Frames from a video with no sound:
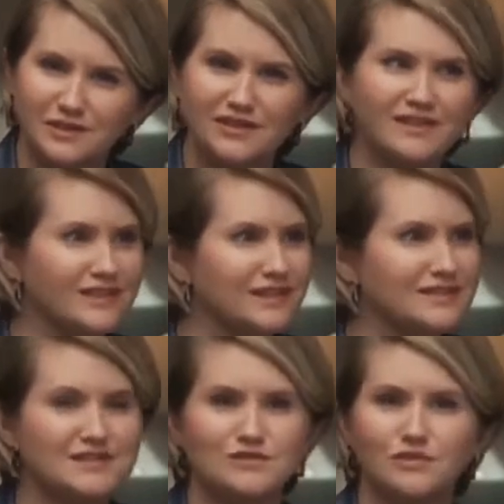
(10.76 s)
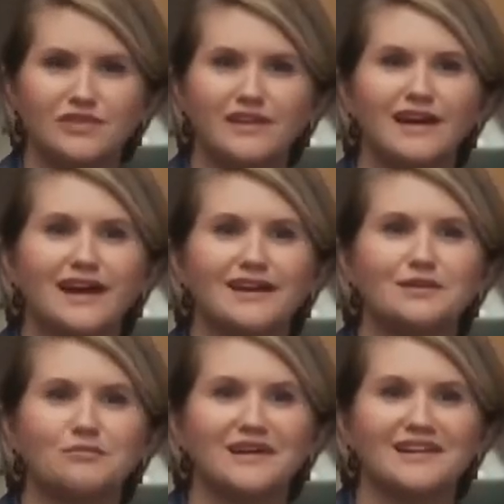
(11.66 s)
do you think that this is what they had
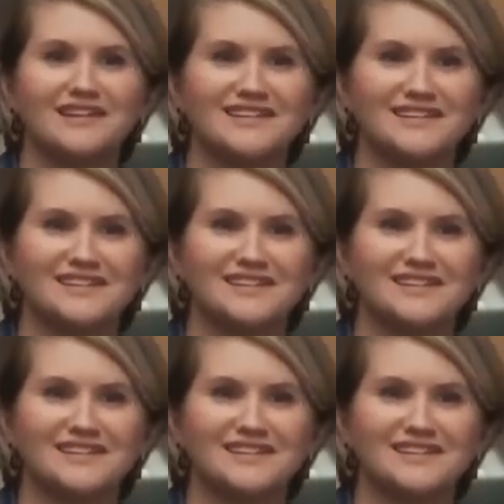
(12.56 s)
in mind?